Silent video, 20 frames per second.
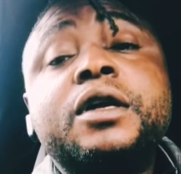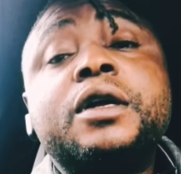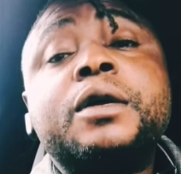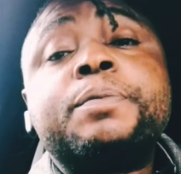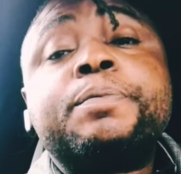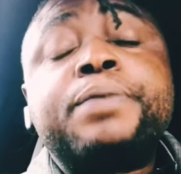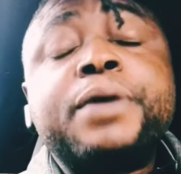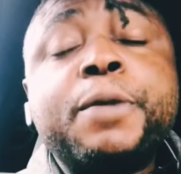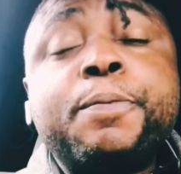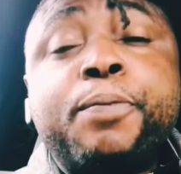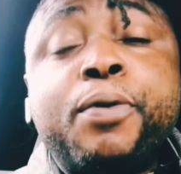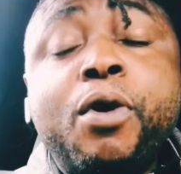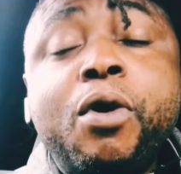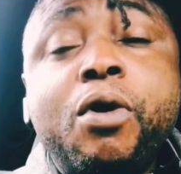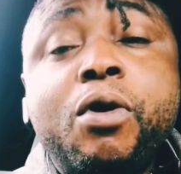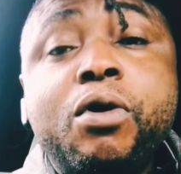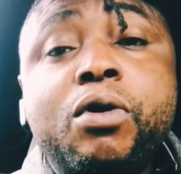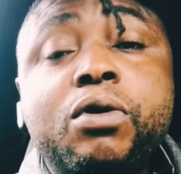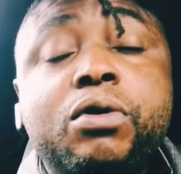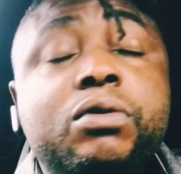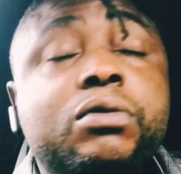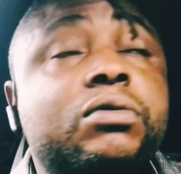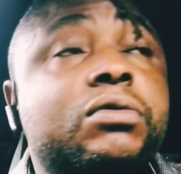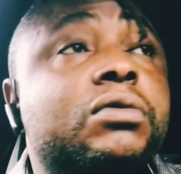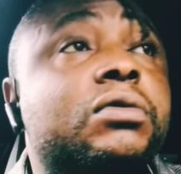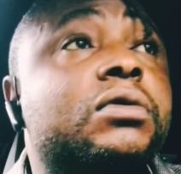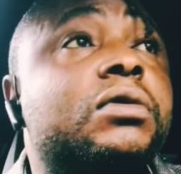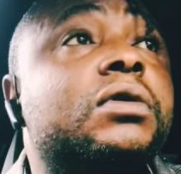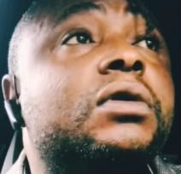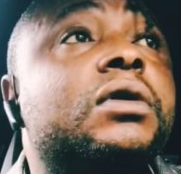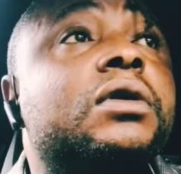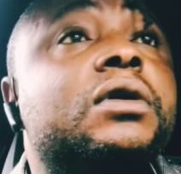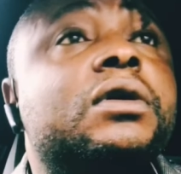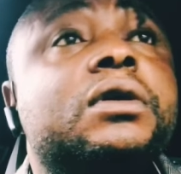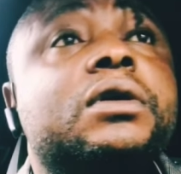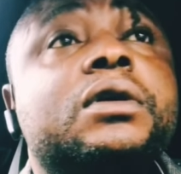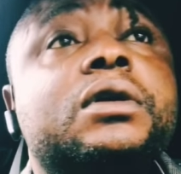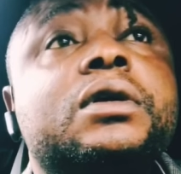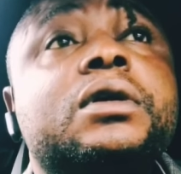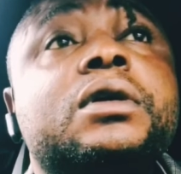People
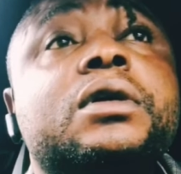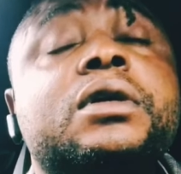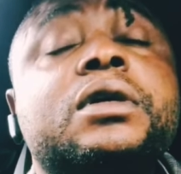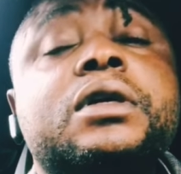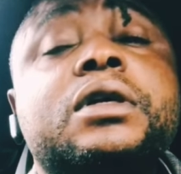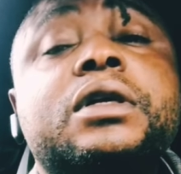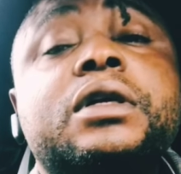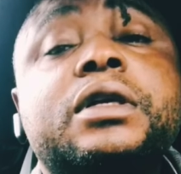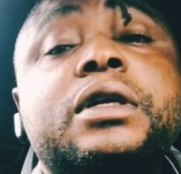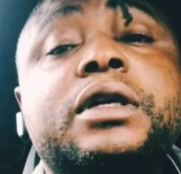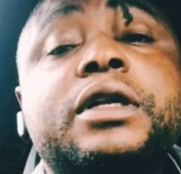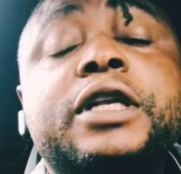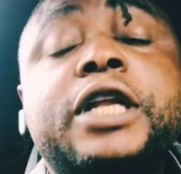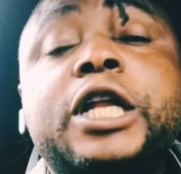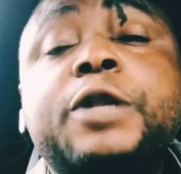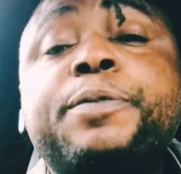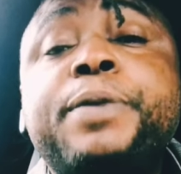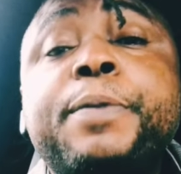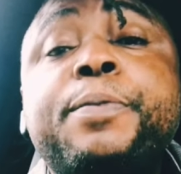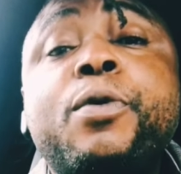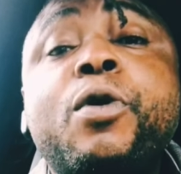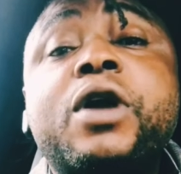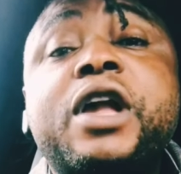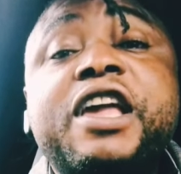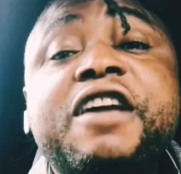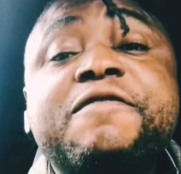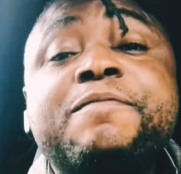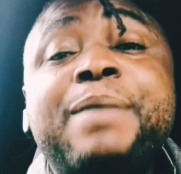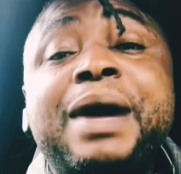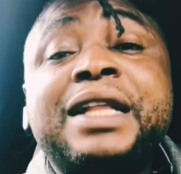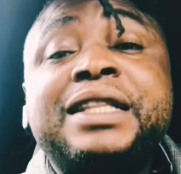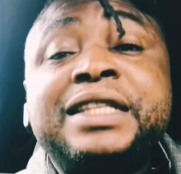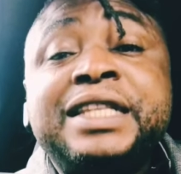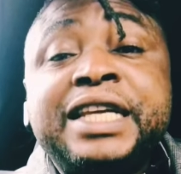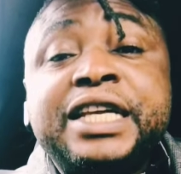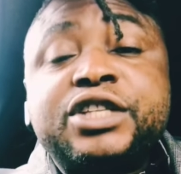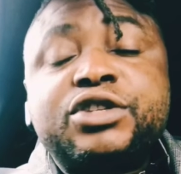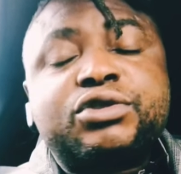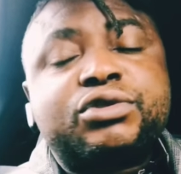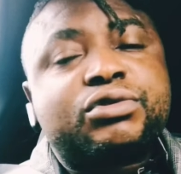that people gave
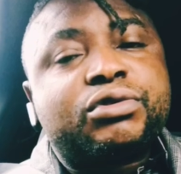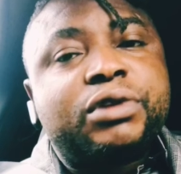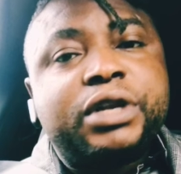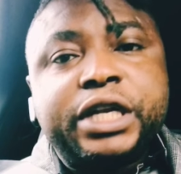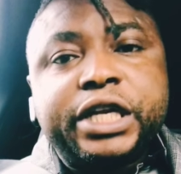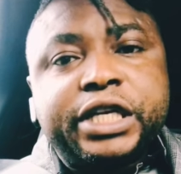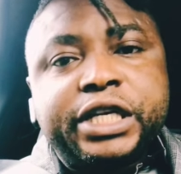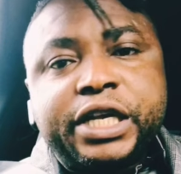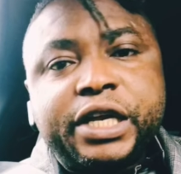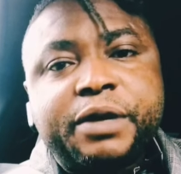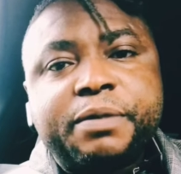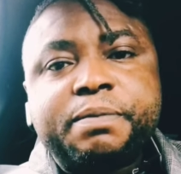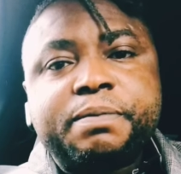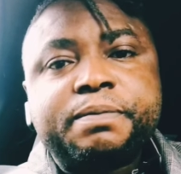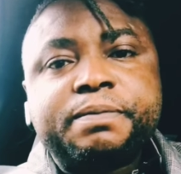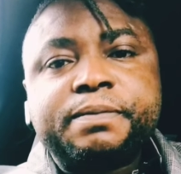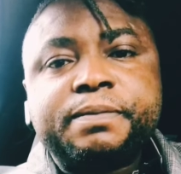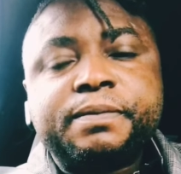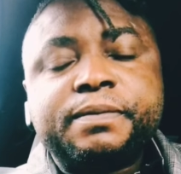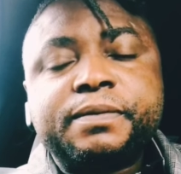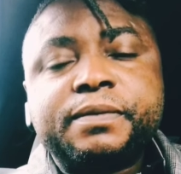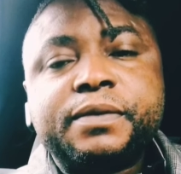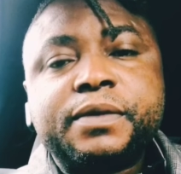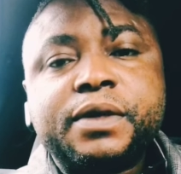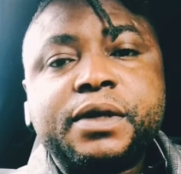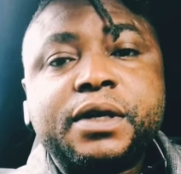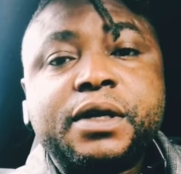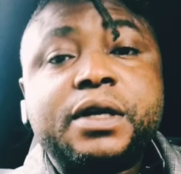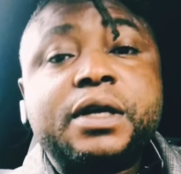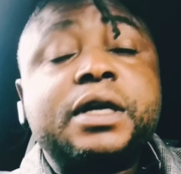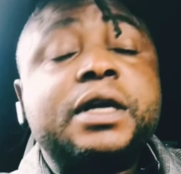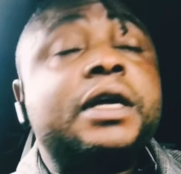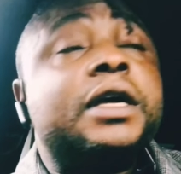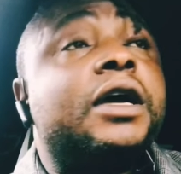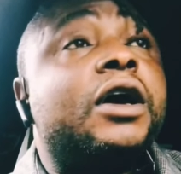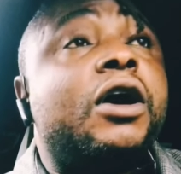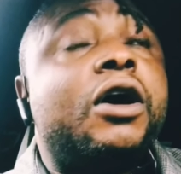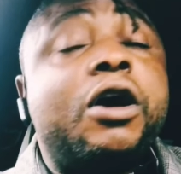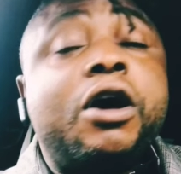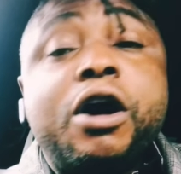mandate to lead them.
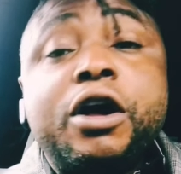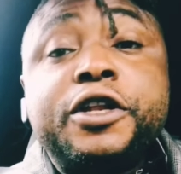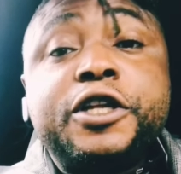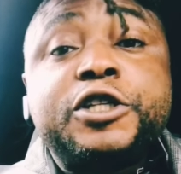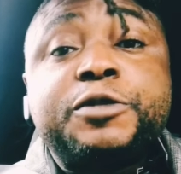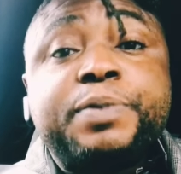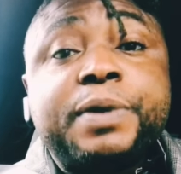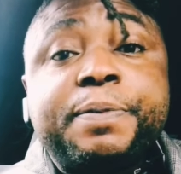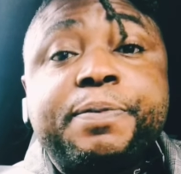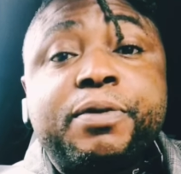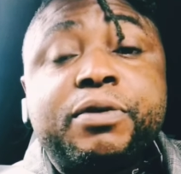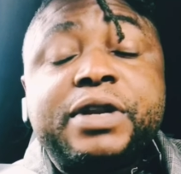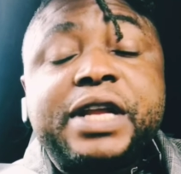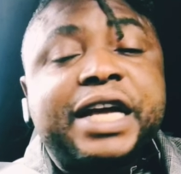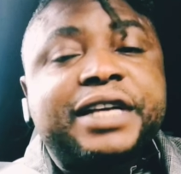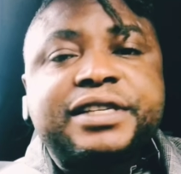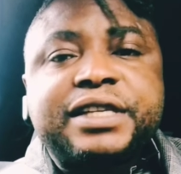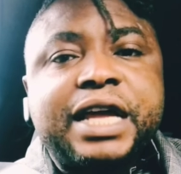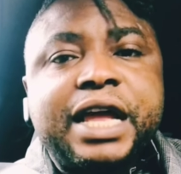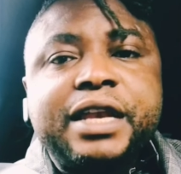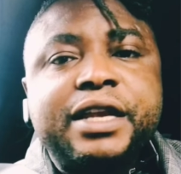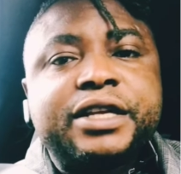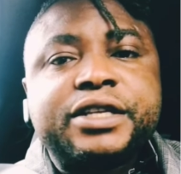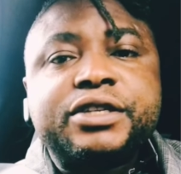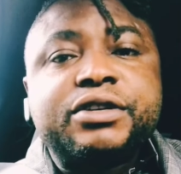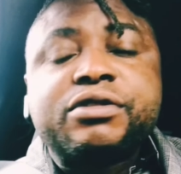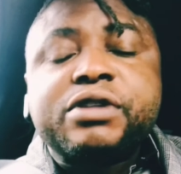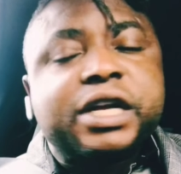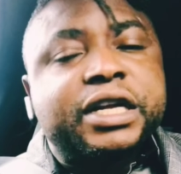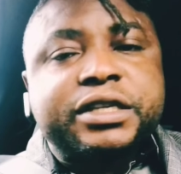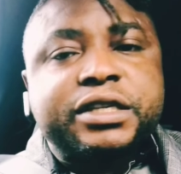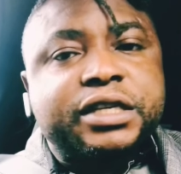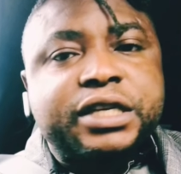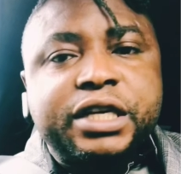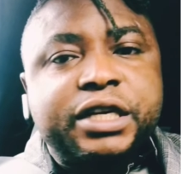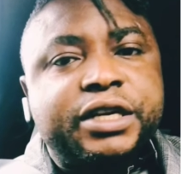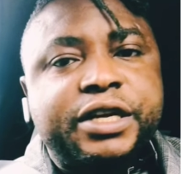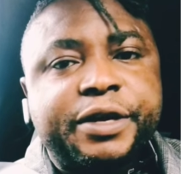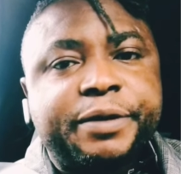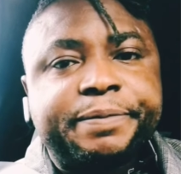All these people, they are silent. You can see
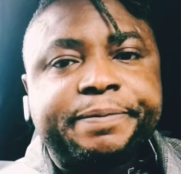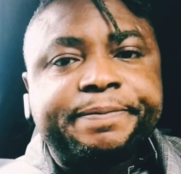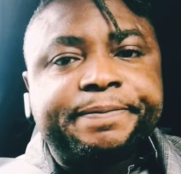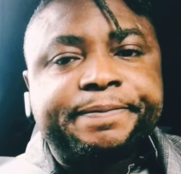them.